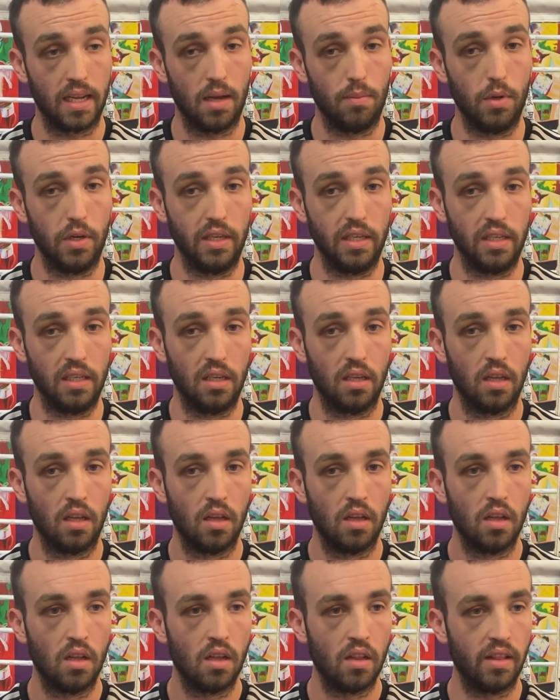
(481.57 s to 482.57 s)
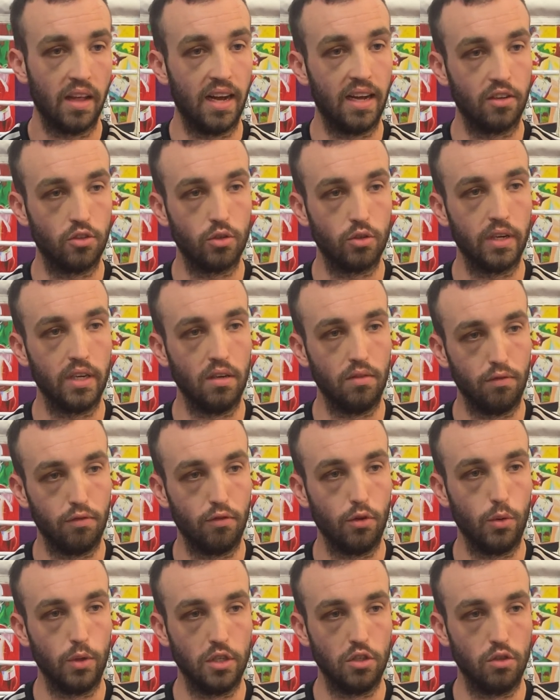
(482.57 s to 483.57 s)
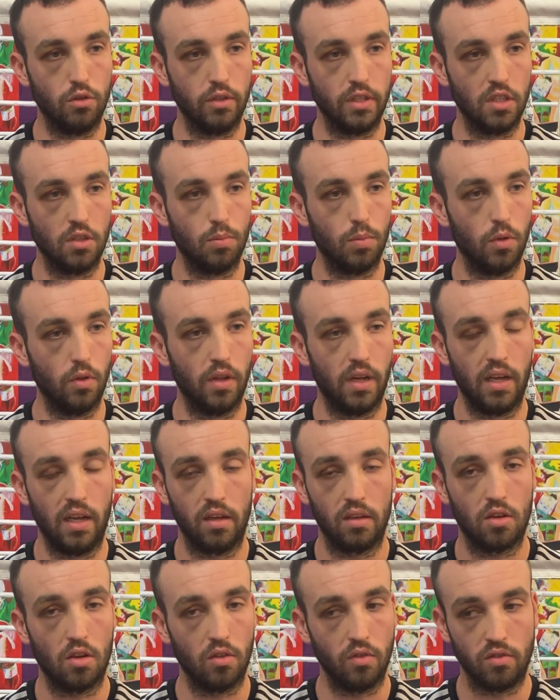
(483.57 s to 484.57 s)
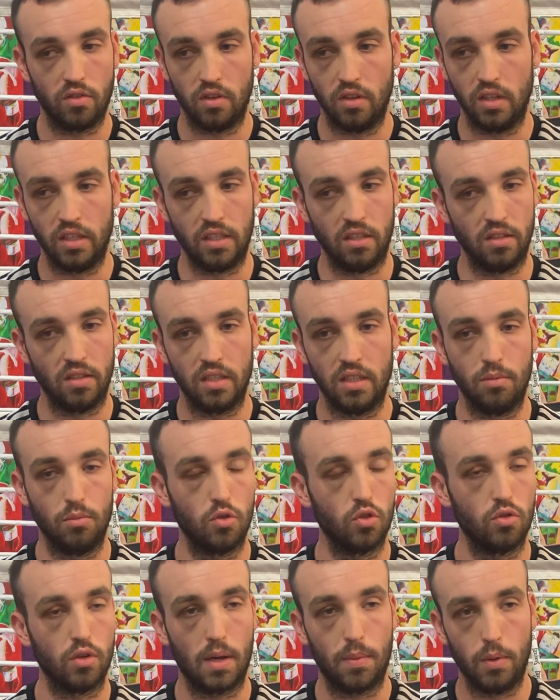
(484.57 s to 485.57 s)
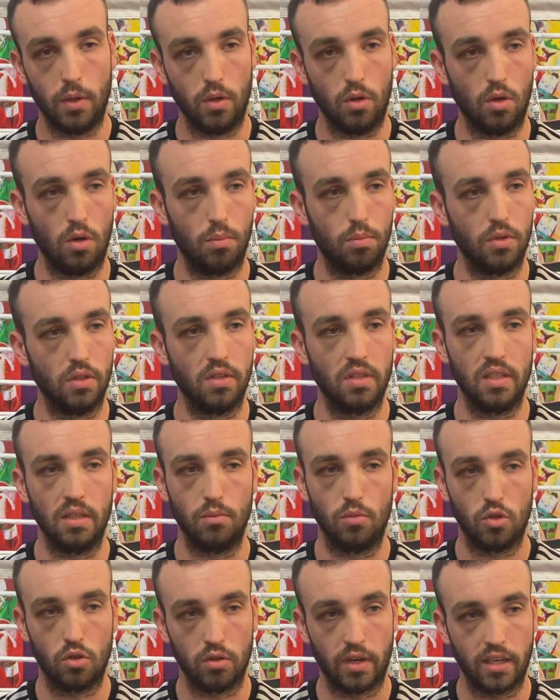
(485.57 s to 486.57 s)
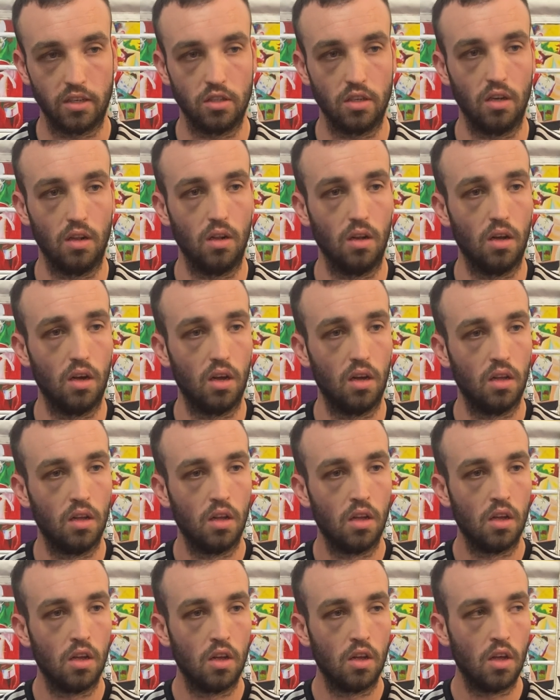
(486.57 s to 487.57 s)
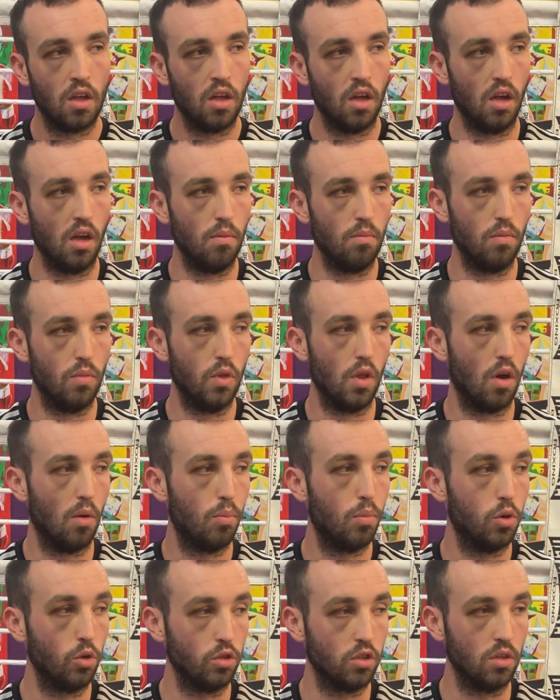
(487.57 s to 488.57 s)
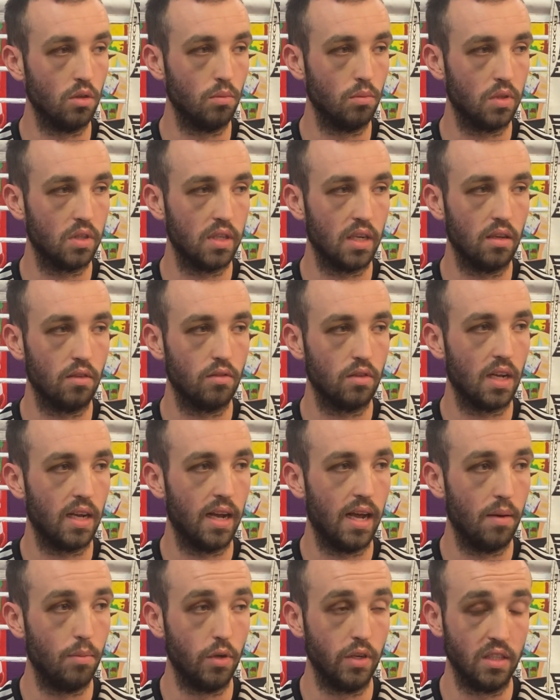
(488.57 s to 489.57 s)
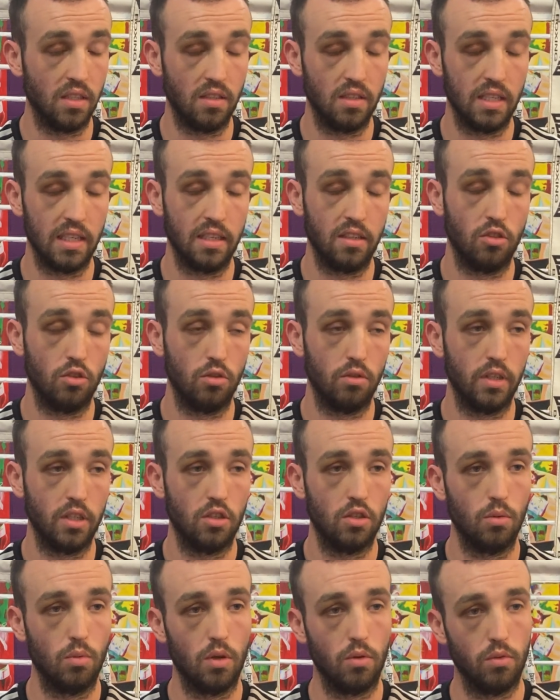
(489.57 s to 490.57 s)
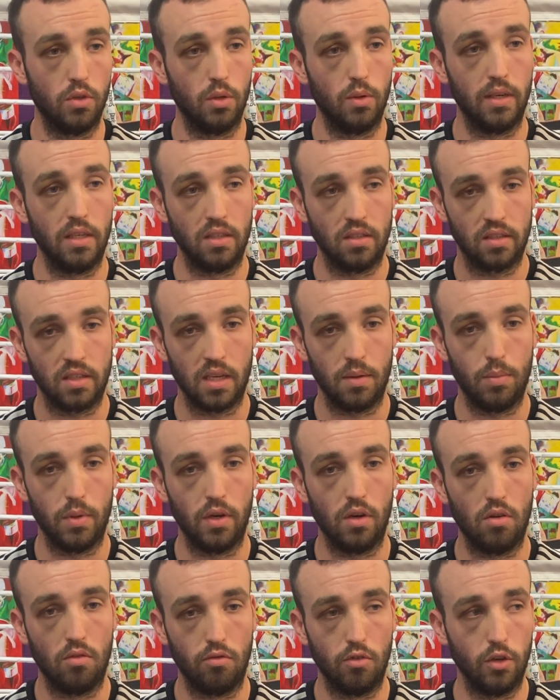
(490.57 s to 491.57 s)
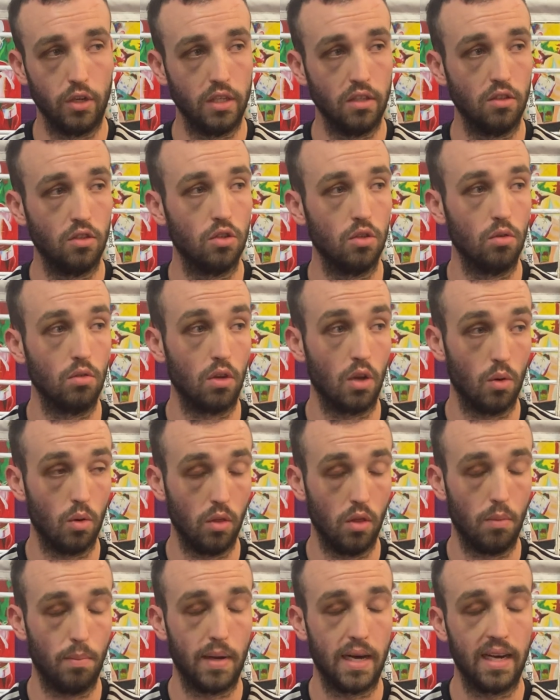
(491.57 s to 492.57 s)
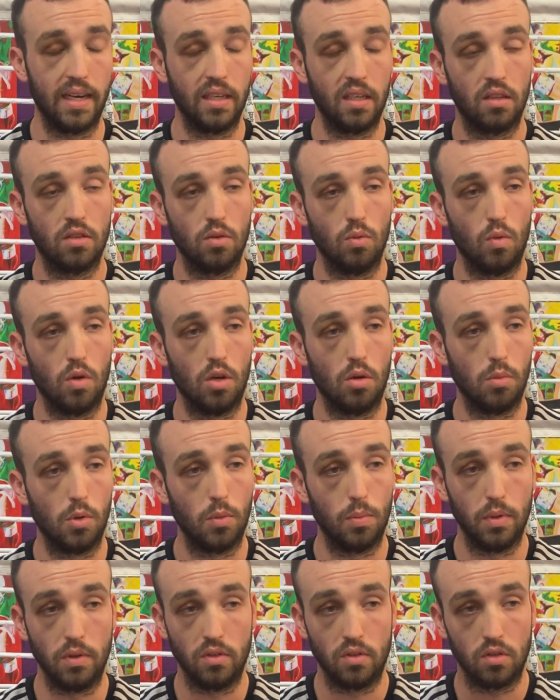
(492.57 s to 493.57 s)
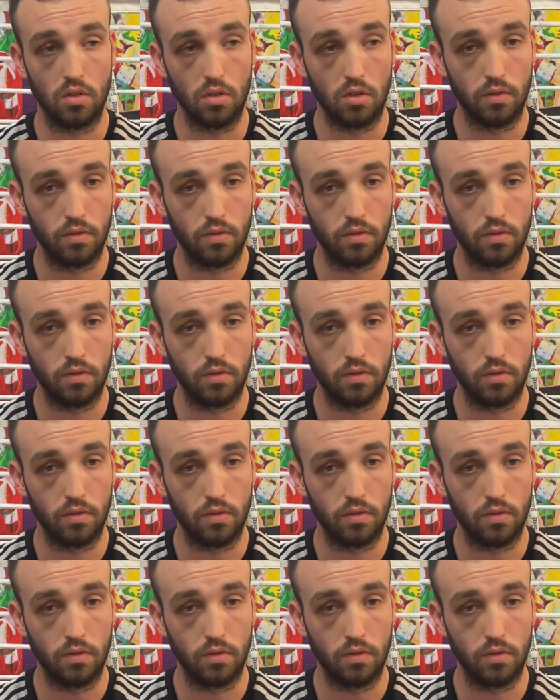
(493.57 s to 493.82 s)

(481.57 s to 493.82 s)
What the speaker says: Ebony, that are training through injuries, but they're constantly, you see them strapping up, you see them stretching a lot, not pushing themselves. Like Ebony's knee injury, she won't do any skipping or running, she'll go on the bike to warm up and stuff.